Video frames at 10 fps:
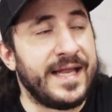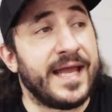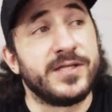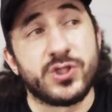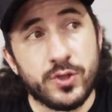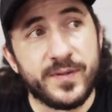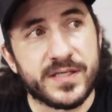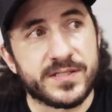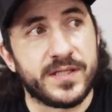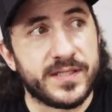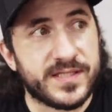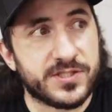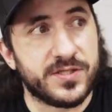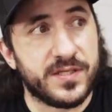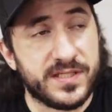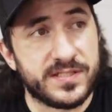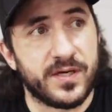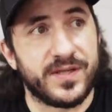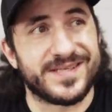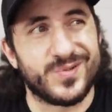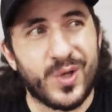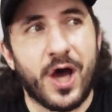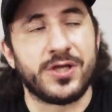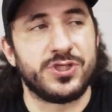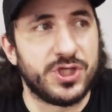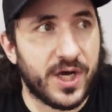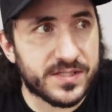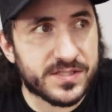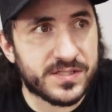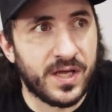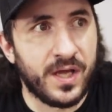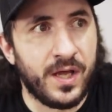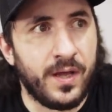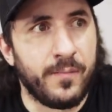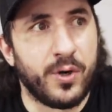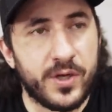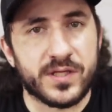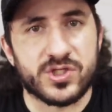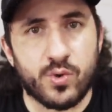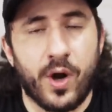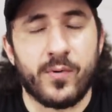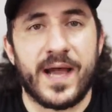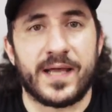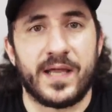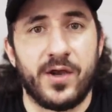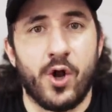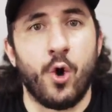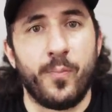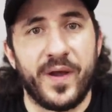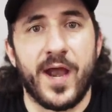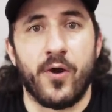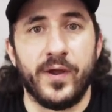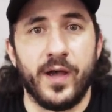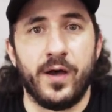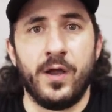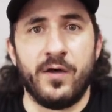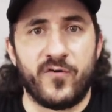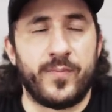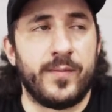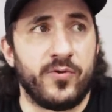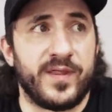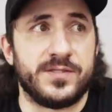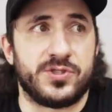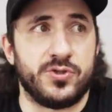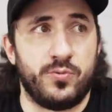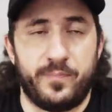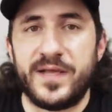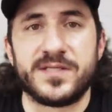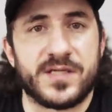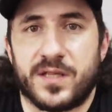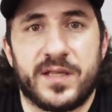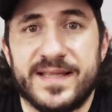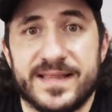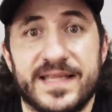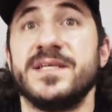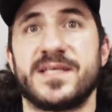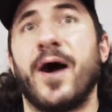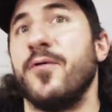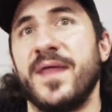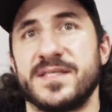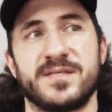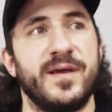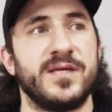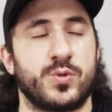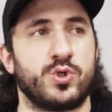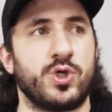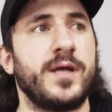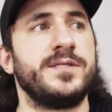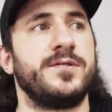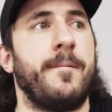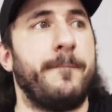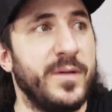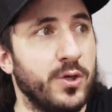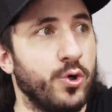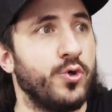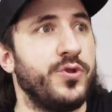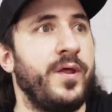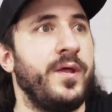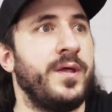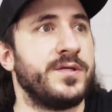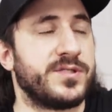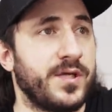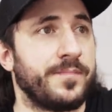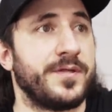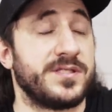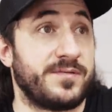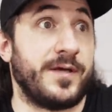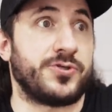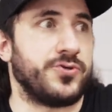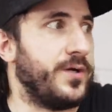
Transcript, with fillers: And two, because of the attention to detail, that's not just putting a squat rack in an open area for people then to basically lease out that space. We're trying to build something special